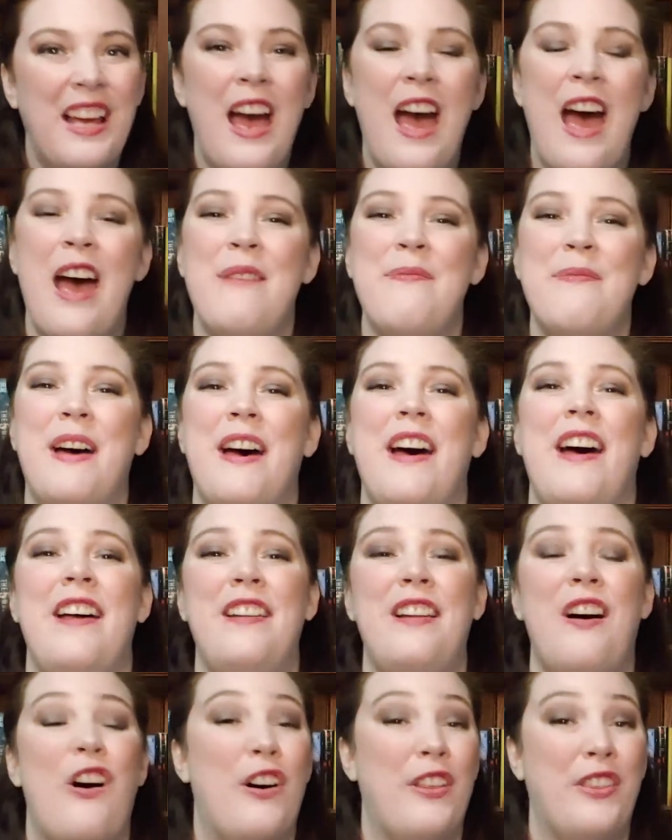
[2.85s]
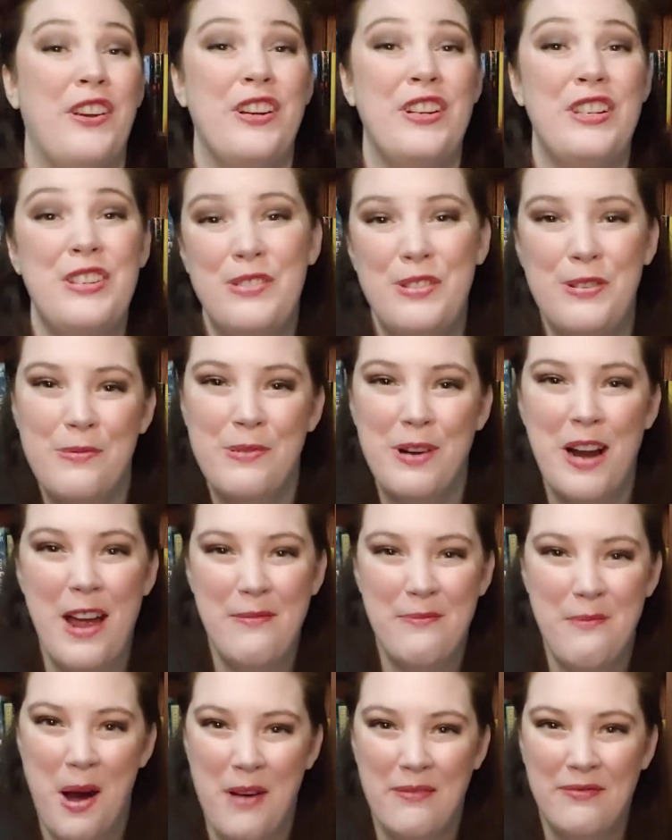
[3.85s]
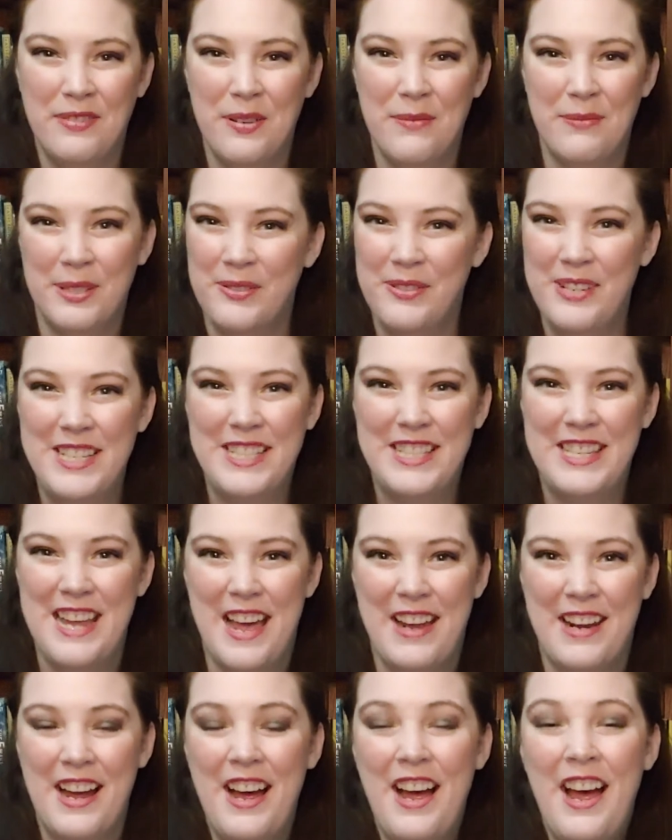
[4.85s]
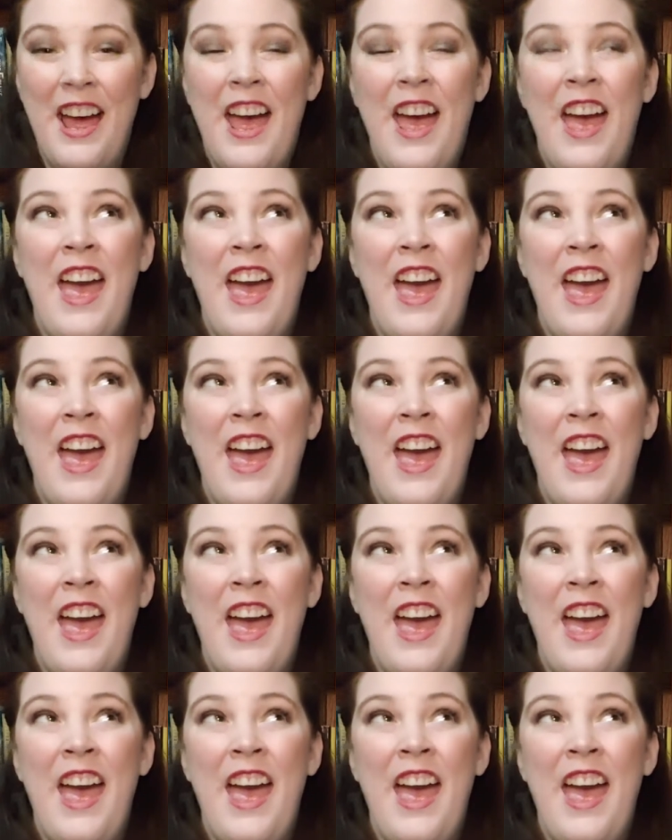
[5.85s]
I'm an author, YouTuber, and mom from Louisiana,